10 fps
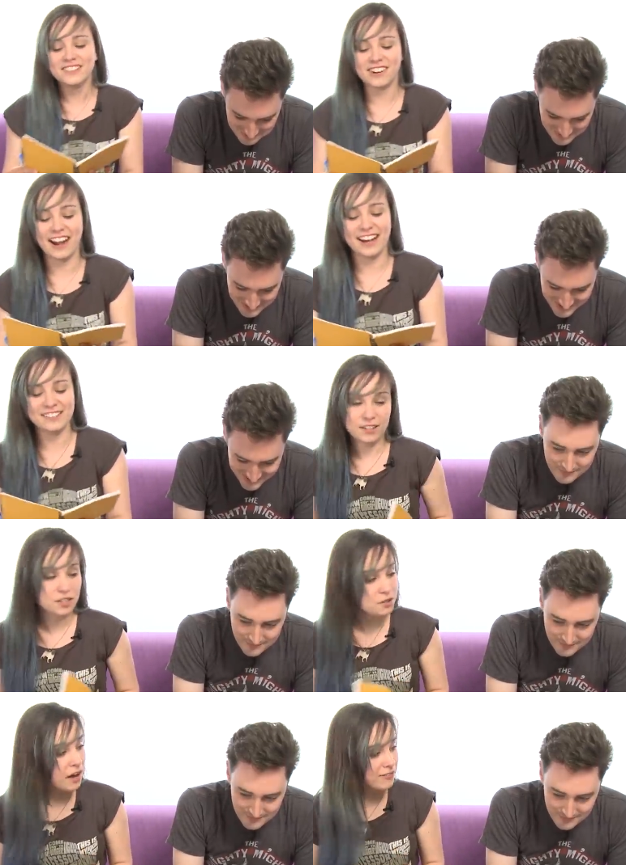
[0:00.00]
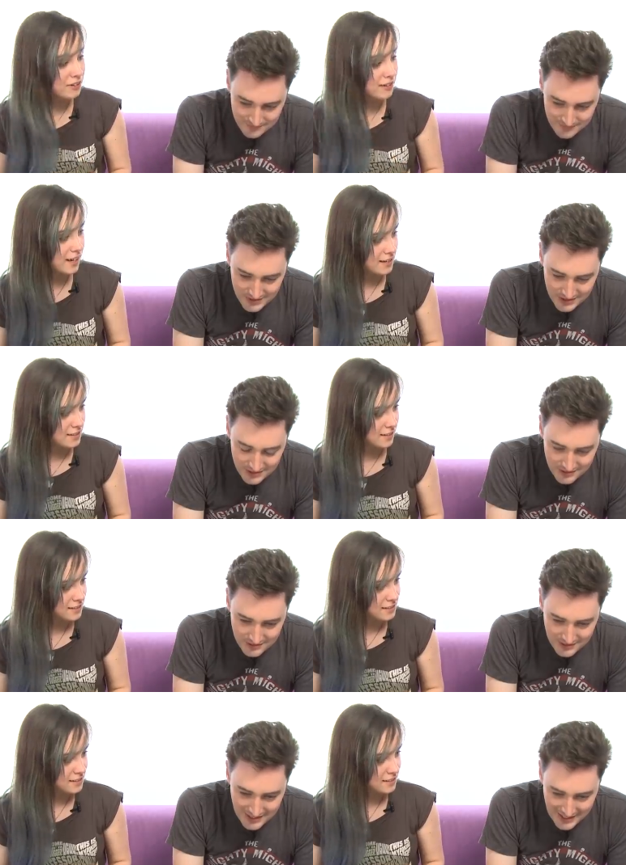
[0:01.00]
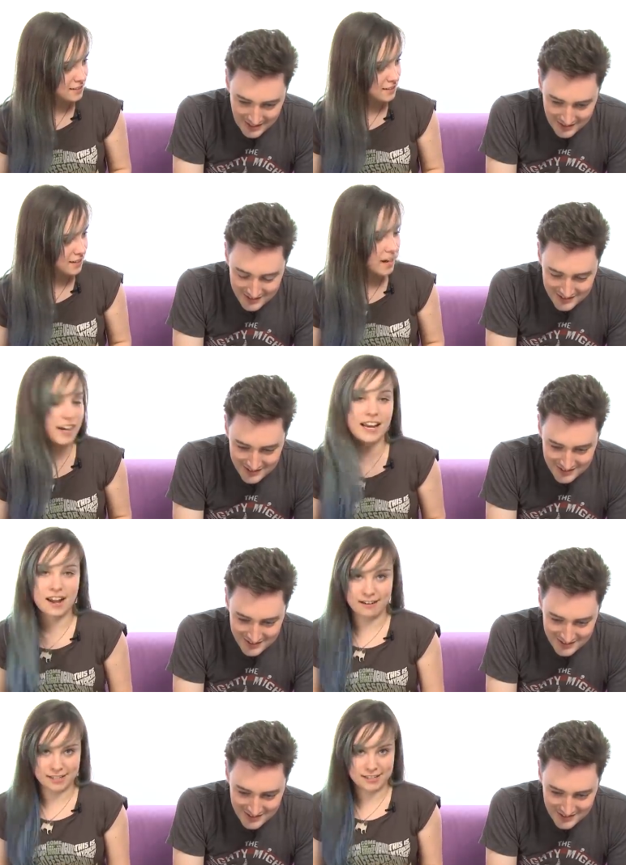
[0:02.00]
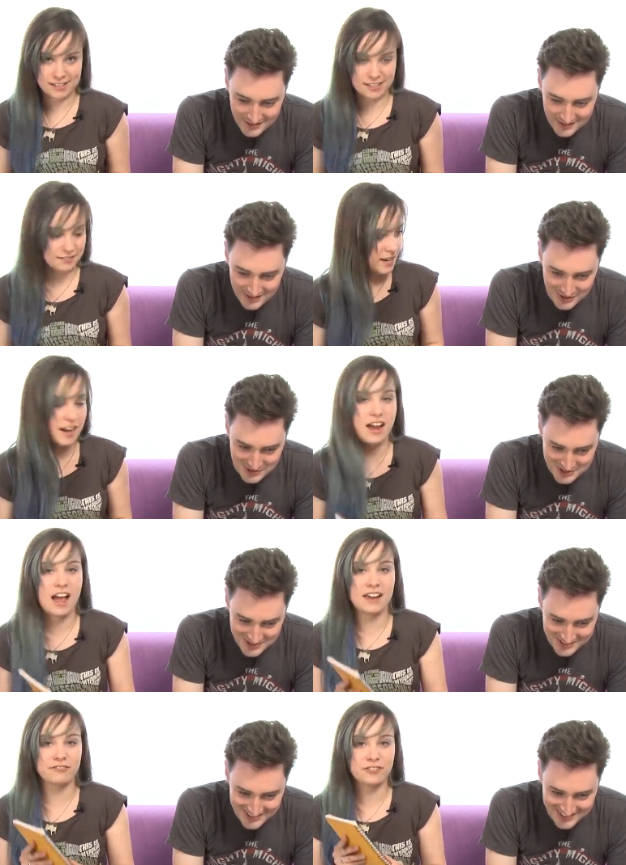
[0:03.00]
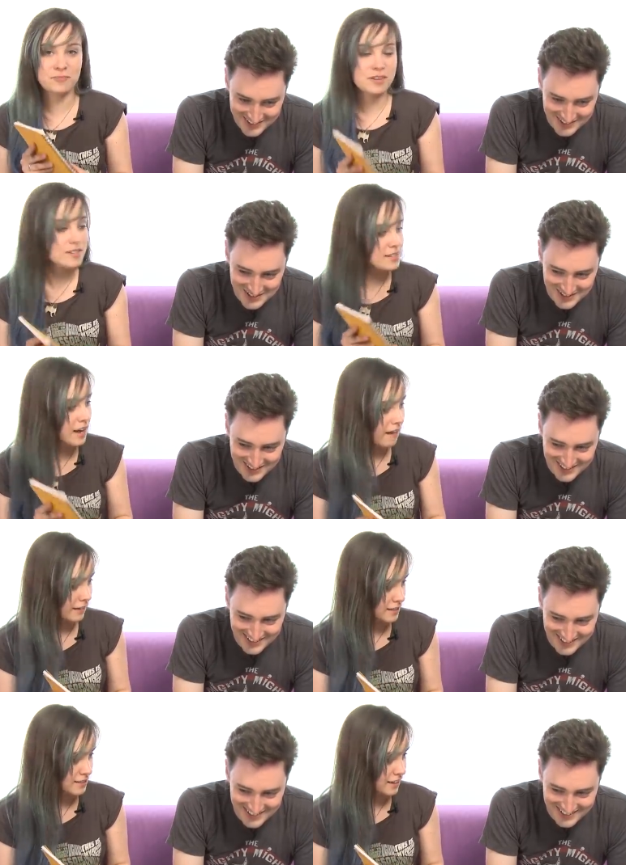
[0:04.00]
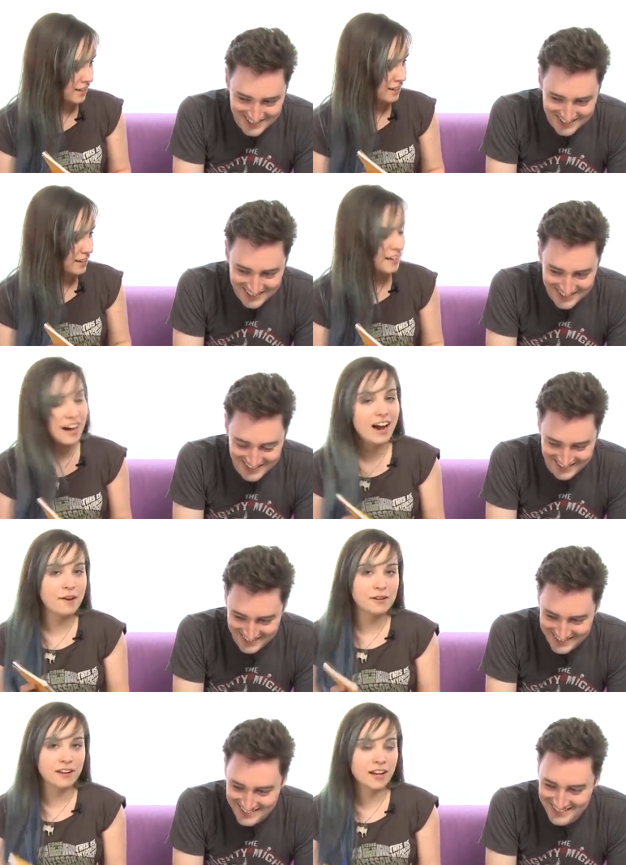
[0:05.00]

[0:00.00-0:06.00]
Speaker 1: Right. You have created. Yeah a character. Good. And from this character, yeah. I would